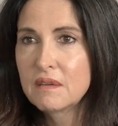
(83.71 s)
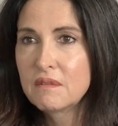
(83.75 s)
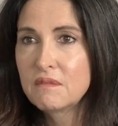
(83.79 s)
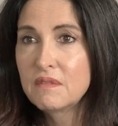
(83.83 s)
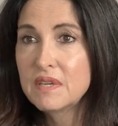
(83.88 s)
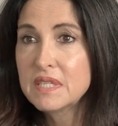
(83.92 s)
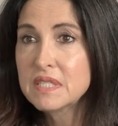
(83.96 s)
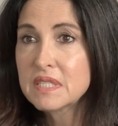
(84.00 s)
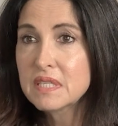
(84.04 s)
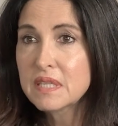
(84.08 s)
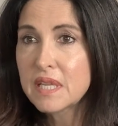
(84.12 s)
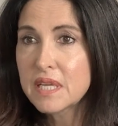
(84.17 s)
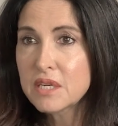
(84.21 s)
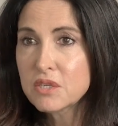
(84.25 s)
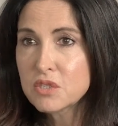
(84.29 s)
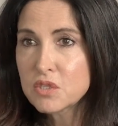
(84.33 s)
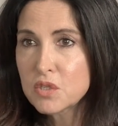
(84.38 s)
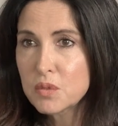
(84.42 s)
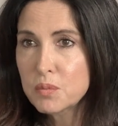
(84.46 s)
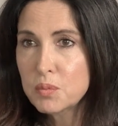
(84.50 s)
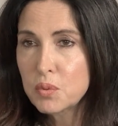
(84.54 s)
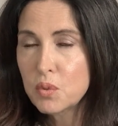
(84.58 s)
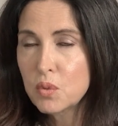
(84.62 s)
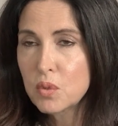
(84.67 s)
ventilator
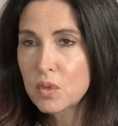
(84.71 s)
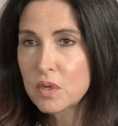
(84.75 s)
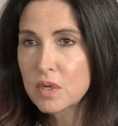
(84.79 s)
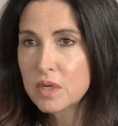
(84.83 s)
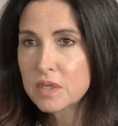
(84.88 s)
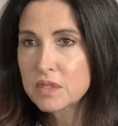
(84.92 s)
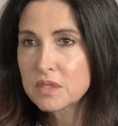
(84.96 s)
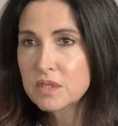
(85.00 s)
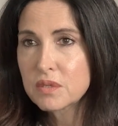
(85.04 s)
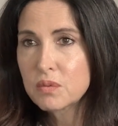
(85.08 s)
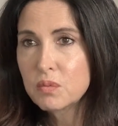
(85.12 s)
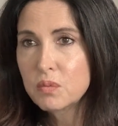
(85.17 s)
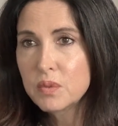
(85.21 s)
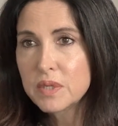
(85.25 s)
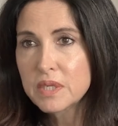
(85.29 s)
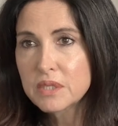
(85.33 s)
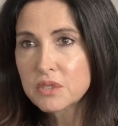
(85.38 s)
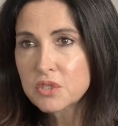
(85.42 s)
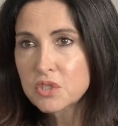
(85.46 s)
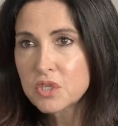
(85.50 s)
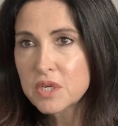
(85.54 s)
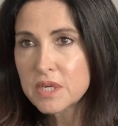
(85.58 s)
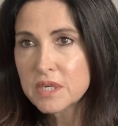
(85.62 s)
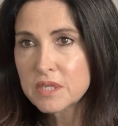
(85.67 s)
support,
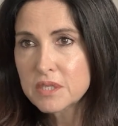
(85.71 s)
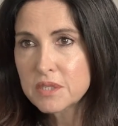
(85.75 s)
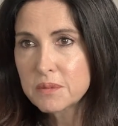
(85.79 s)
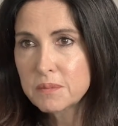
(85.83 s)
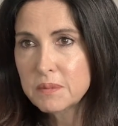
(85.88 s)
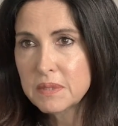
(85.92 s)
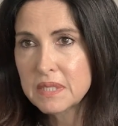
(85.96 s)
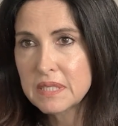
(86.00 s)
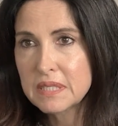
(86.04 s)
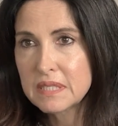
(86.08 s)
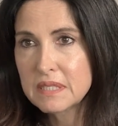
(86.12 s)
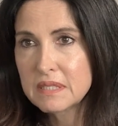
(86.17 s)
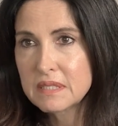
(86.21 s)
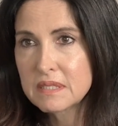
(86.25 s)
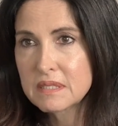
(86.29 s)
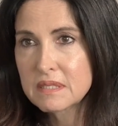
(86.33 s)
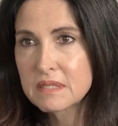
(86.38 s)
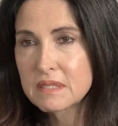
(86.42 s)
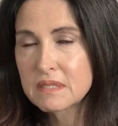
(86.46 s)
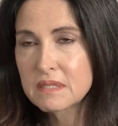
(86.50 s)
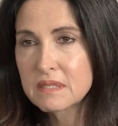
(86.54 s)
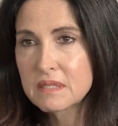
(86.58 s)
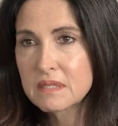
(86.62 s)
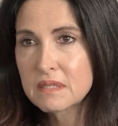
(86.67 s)
wheelchair
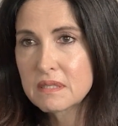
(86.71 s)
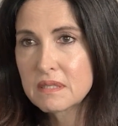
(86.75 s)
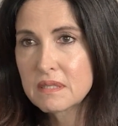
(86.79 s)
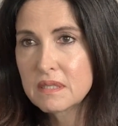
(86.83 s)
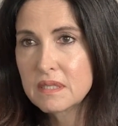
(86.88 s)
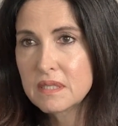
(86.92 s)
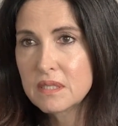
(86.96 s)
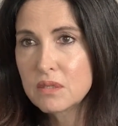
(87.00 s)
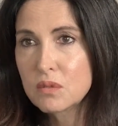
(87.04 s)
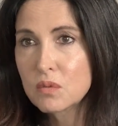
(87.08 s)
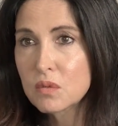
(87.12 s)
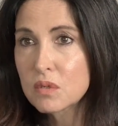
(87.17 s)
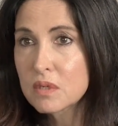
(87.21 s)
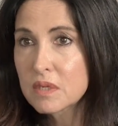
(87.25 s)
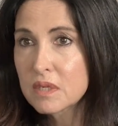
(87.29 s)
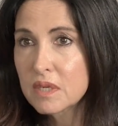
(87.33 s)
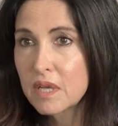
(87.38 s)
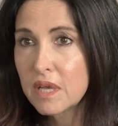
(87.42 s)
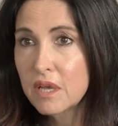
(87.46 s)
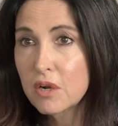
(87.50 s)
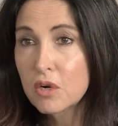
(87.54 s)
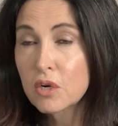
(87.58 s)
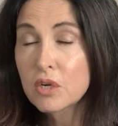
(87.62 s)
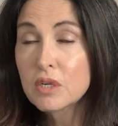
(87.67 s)
dependence, and or
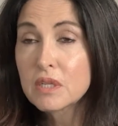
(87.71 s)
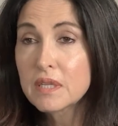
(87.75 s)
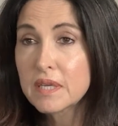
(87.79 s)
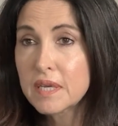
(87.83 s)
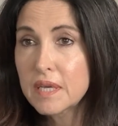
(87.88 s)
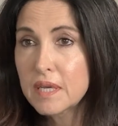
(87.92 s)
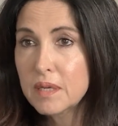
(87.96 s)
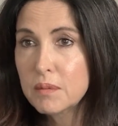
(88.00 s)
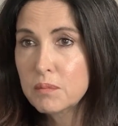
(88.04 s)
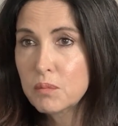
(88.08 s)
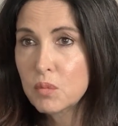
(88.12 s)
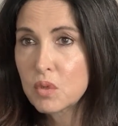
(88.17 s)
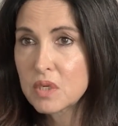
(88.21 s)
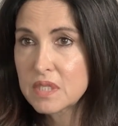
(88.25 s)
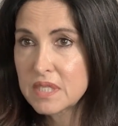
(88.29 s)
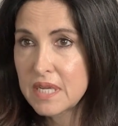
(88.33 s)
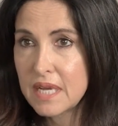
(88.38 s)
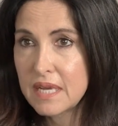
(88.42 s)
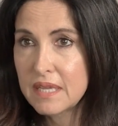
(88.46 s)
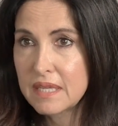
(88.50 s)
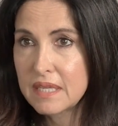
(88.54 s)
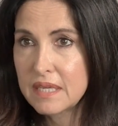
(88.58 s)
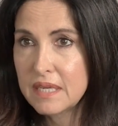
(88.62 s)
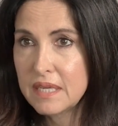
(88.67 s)
early
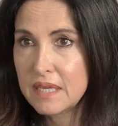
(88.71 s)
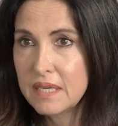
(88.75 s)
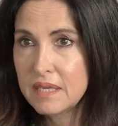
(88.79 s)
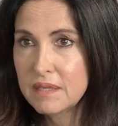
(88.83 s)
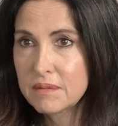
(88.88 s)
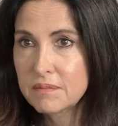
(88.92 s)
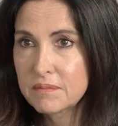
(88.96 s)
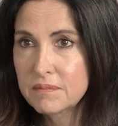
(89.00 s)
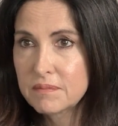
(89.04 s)
mortality.